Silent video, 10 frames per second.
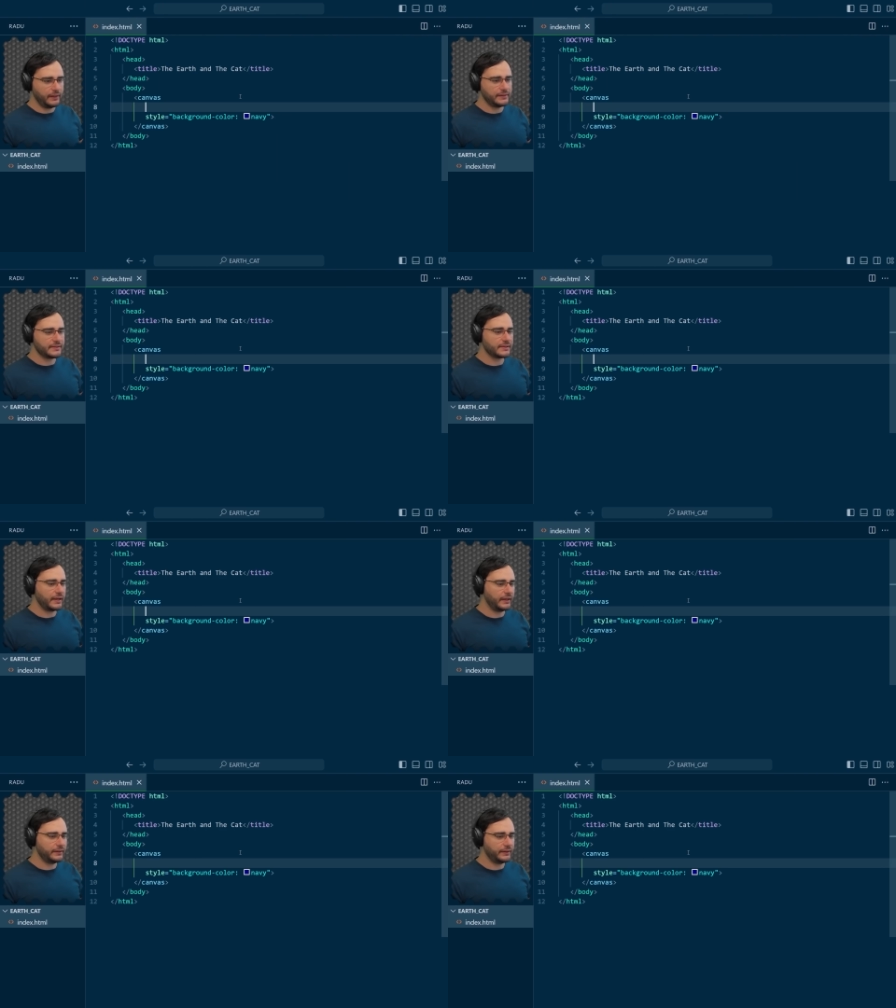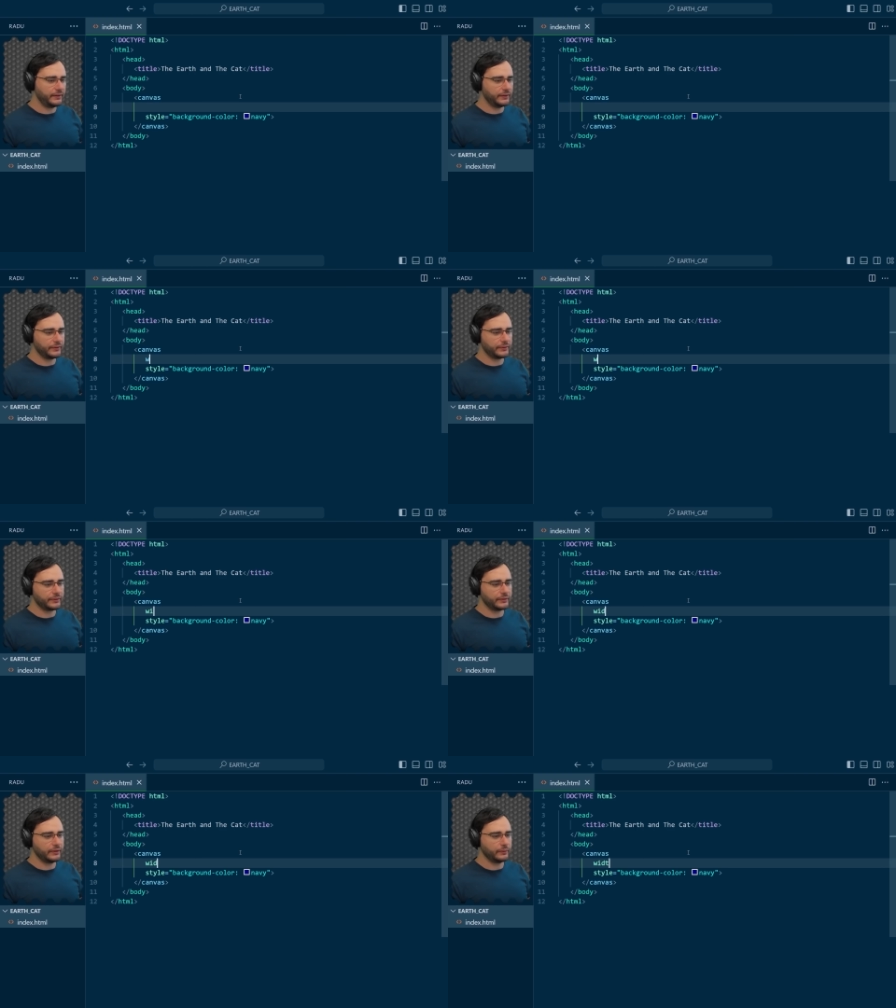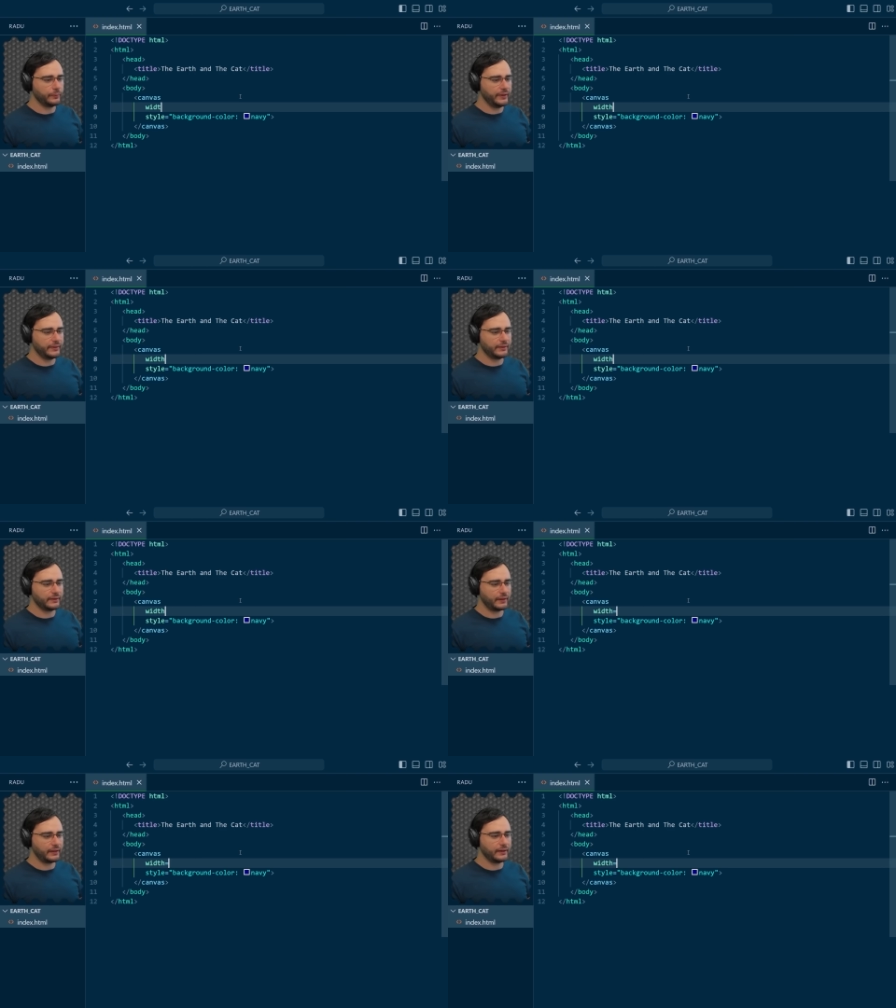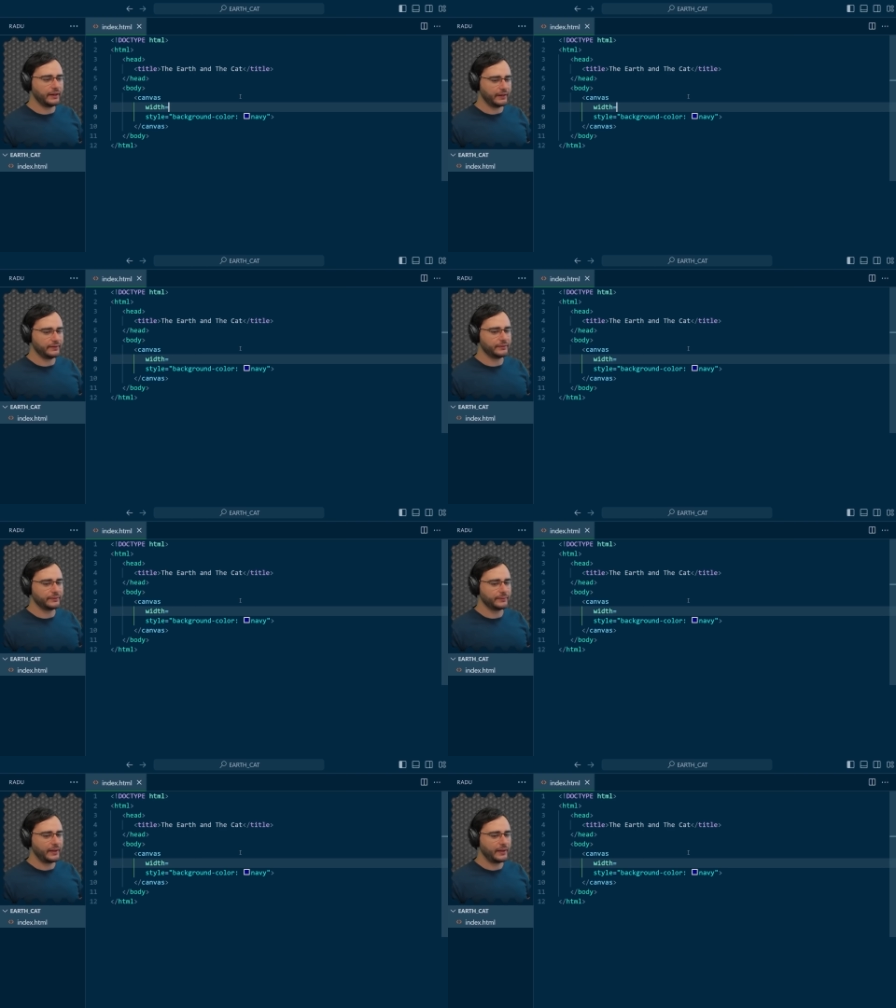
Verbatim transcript: is add here a width and a height.